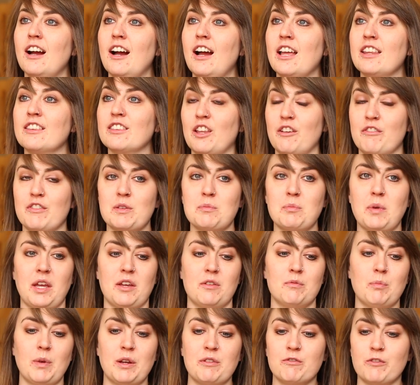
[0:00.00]
and loving
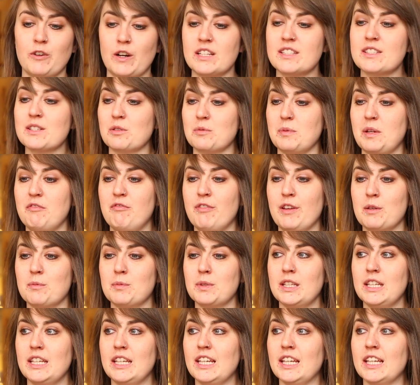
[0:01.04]
my friends or my
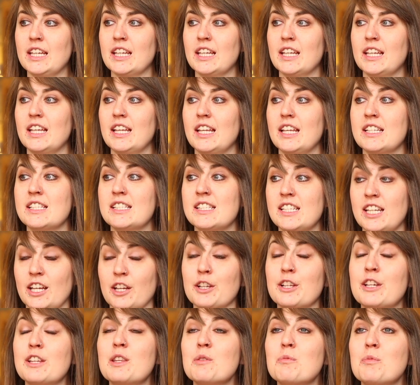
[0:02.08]
family is
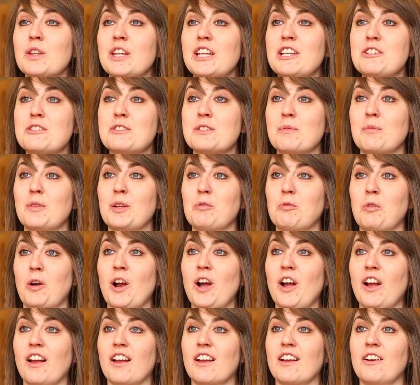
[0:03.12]
telling them when they do something
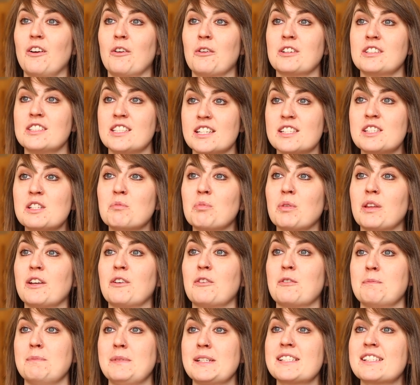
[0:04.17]
wrong, or discipline,
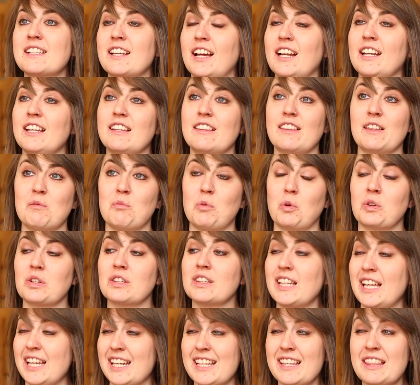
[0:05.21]
or misguiding them, or
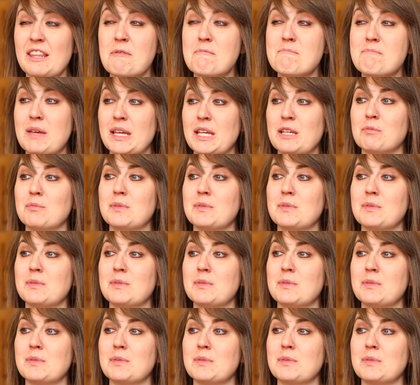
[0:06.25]
letting them make